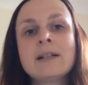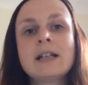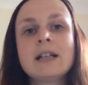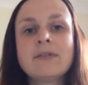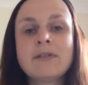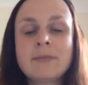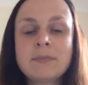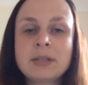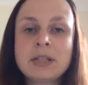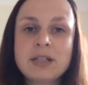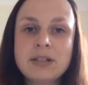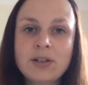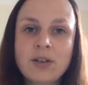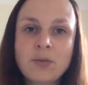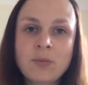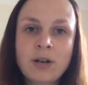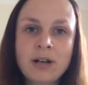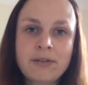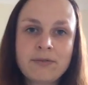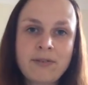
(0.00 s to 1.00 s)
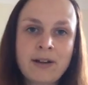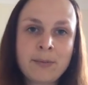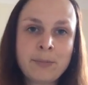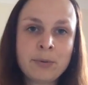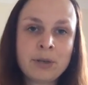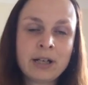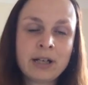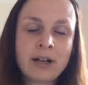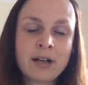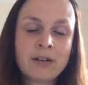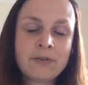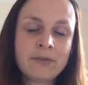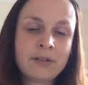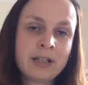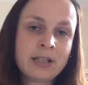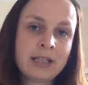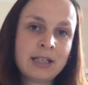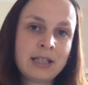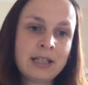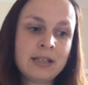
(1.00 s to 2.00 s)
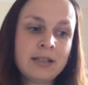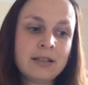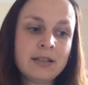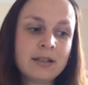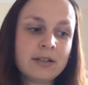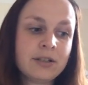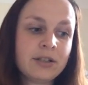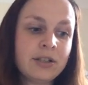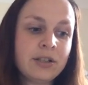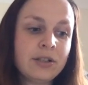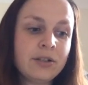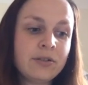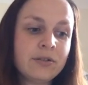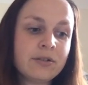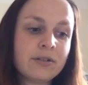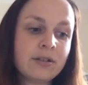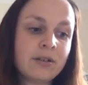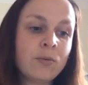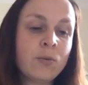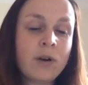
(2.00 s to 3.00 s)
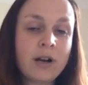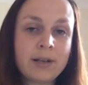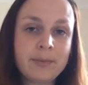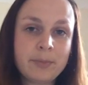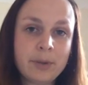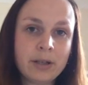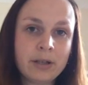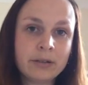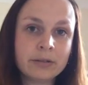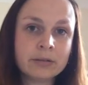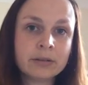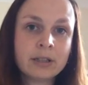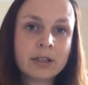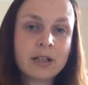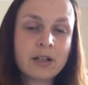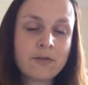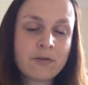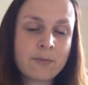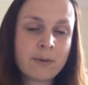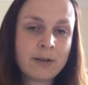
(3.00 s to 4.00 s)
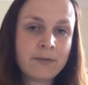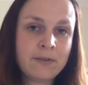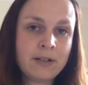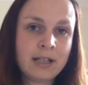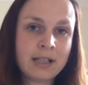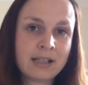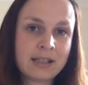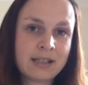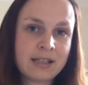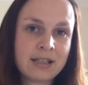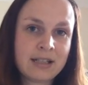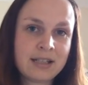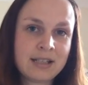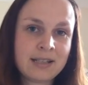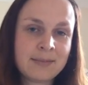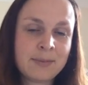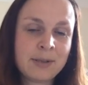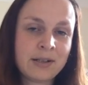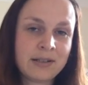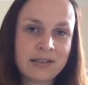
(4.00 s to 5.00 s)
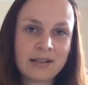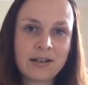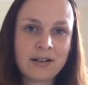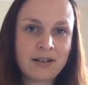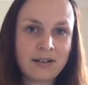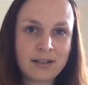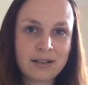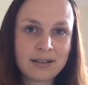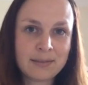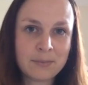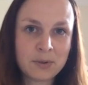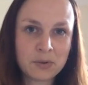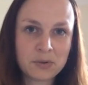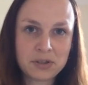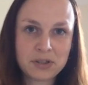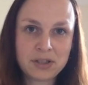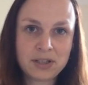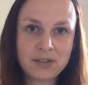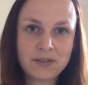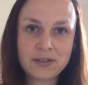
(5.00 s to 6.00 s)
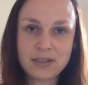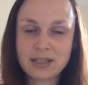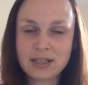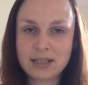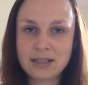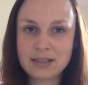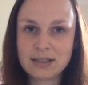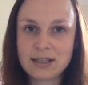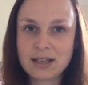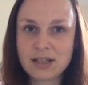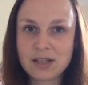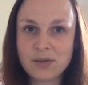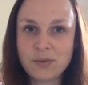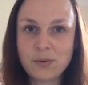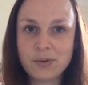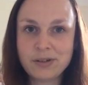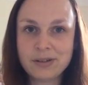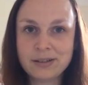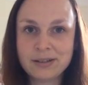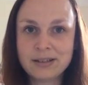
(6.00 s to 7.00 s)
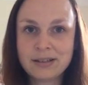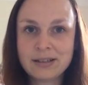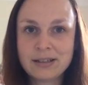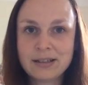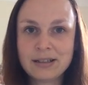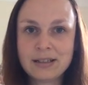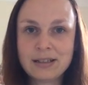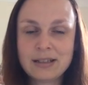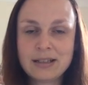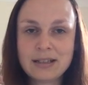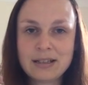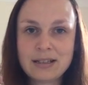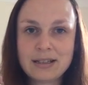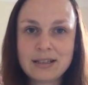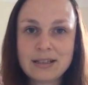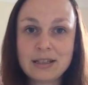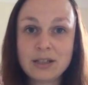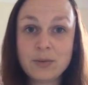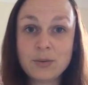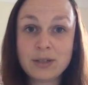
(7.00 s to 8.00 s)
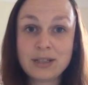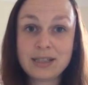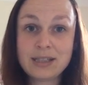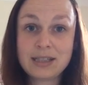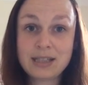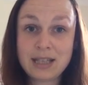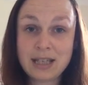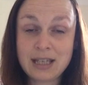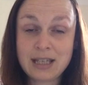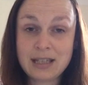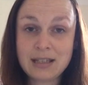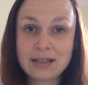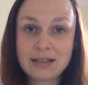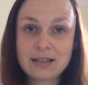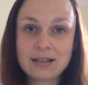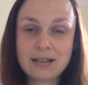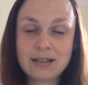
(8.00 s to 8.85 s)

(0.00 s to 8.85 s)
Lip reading: if I'm stitching on white fabric, I find it easier to use a white pearl for my filling stitches, because it hides a multitude of sins that you wouldn't see